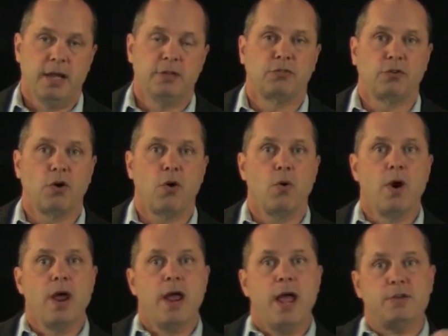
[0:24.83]
And
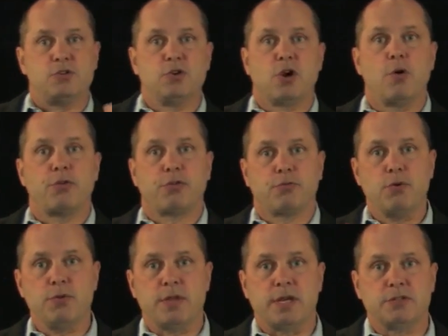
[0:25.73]
so, as you go
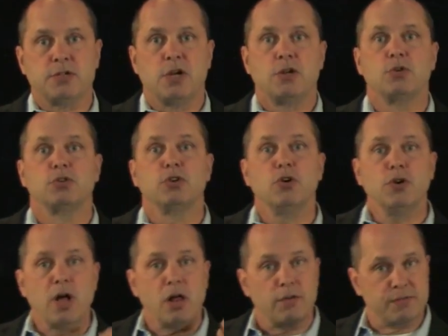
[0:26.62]
through this, you'll
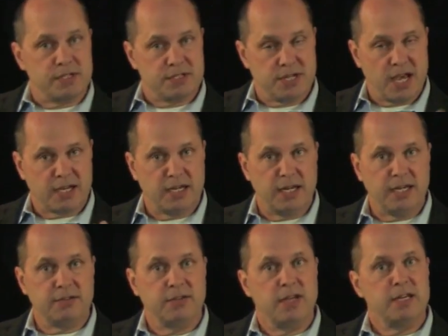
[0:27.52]
learn all of these
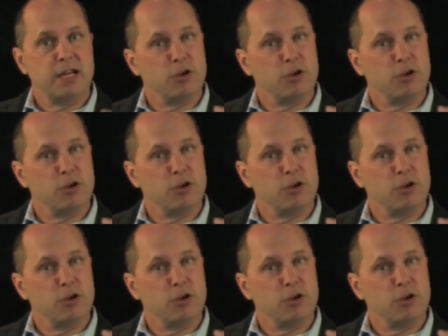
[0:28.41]
techniques.